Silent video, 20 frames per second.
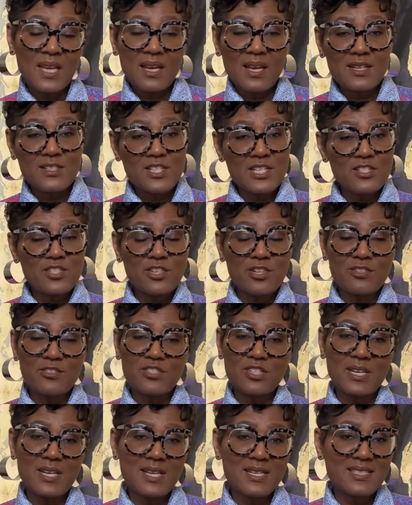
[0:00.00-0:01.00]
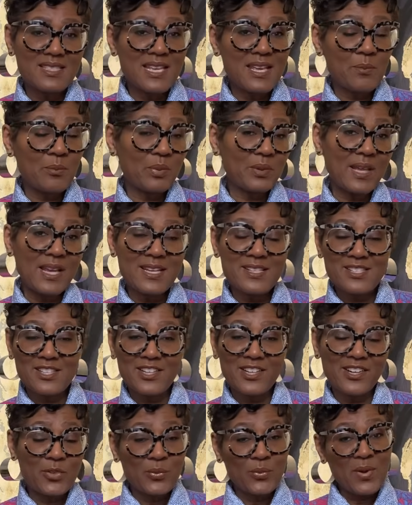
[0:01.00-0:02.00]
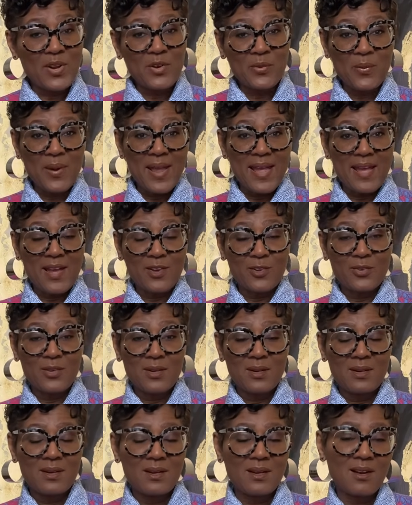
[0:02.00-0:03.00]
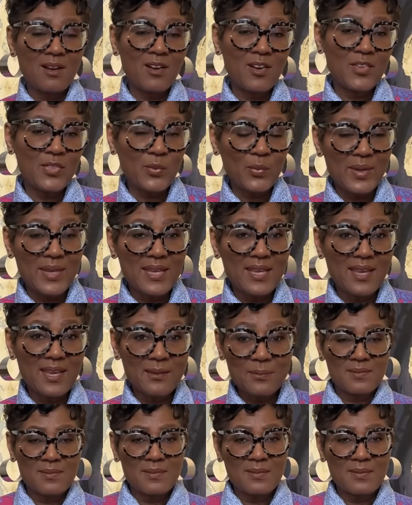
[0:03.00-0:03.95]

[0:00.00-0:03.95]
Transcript: a t-shirt, jeans, and blazer to run around on the weekend.